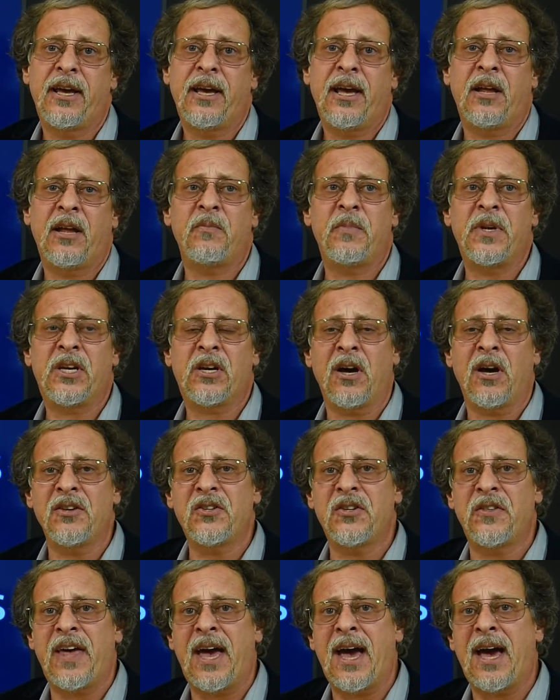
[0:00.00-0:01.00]
And because
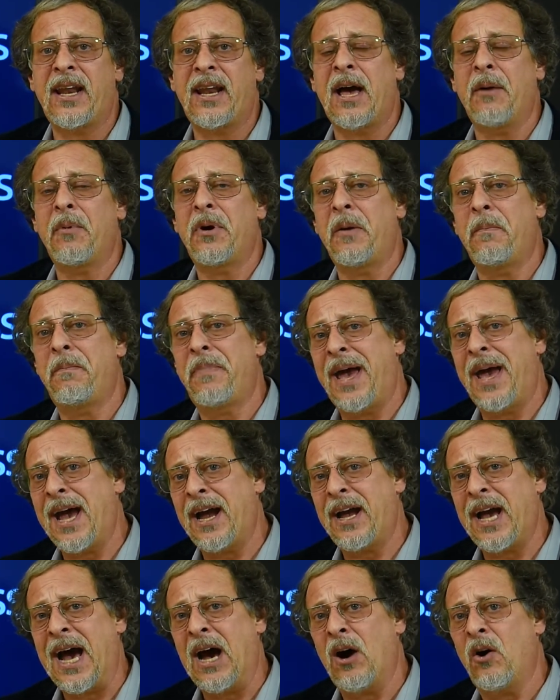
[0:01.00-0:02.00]
of that, I'm going to
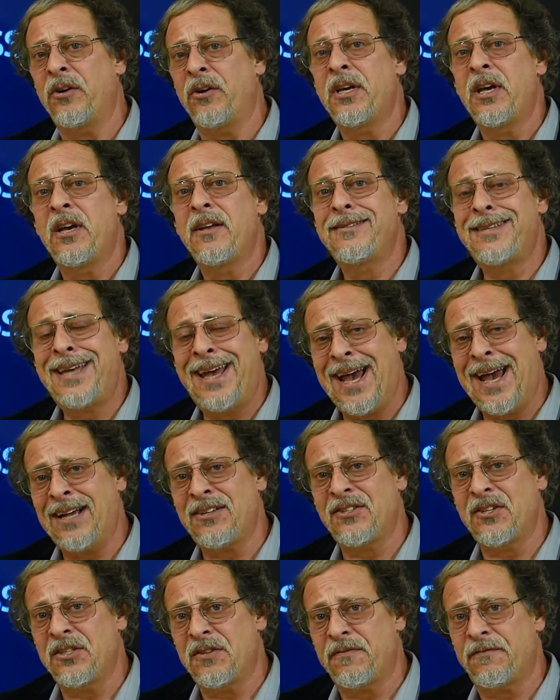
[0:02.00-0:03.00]
back out
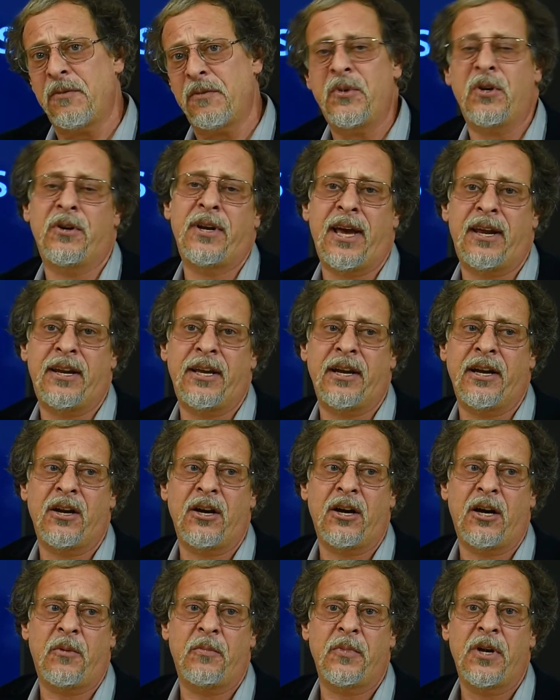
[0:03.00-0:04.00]
taxes from your net
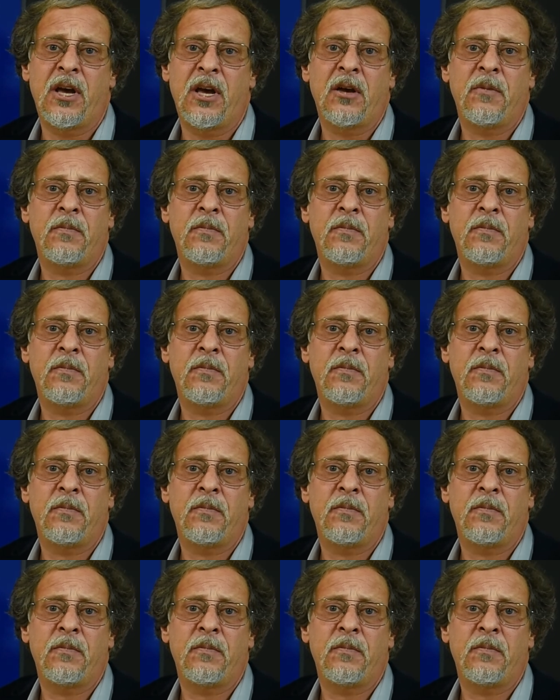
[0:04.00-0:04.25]
income